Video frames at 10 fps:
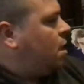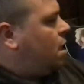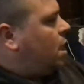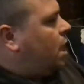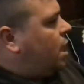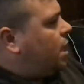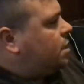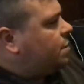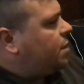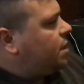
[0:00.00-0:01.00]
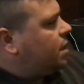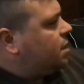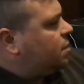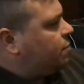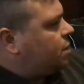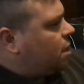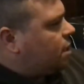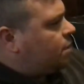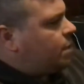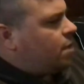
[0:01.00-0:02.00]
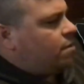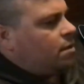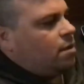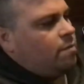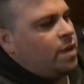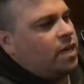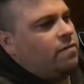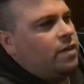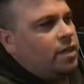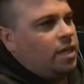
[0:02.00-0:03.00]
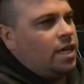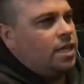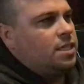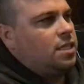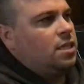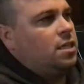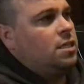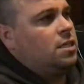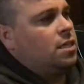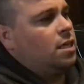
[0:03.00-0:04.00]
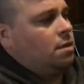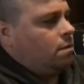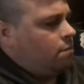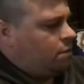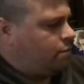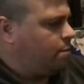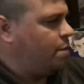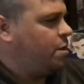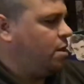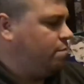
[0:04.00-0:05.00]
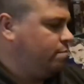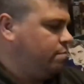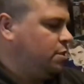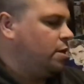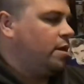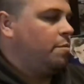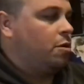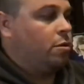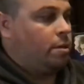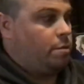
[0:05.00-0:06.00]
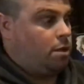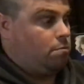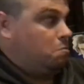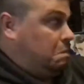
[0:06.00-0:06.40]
Some of the things that we talked about: magnifying glass. This again was from my mom. Sorry, I broke it, Mom.